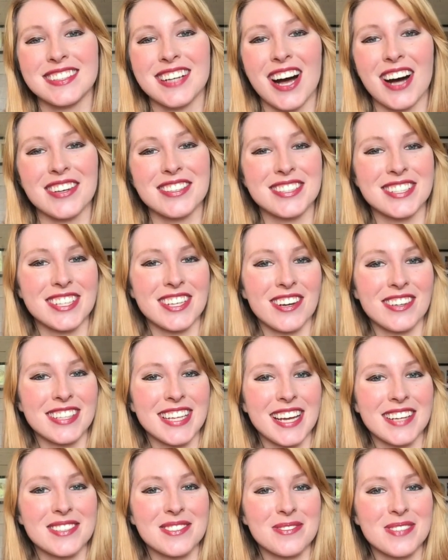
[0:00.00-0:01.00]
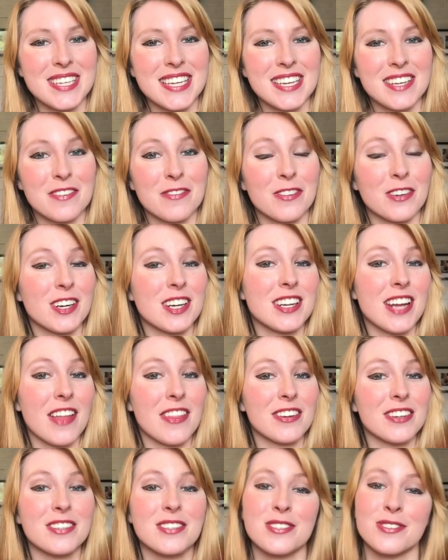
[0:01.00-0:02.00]
I'll see y'all next week for
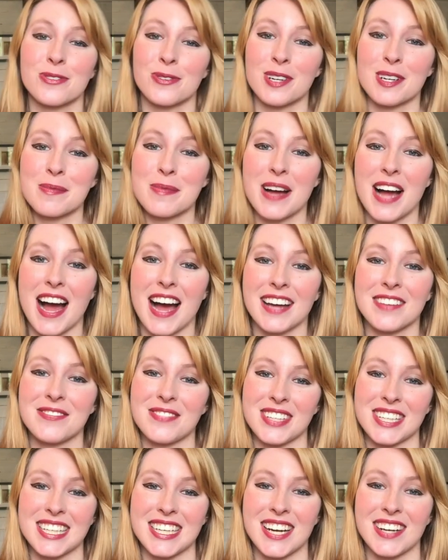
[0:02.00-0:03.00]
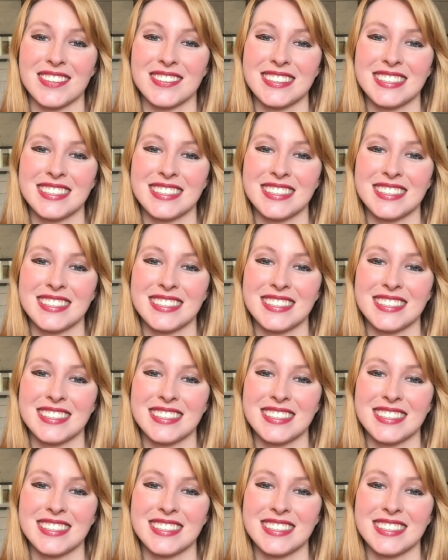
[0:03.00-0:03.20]
another Story Behind video.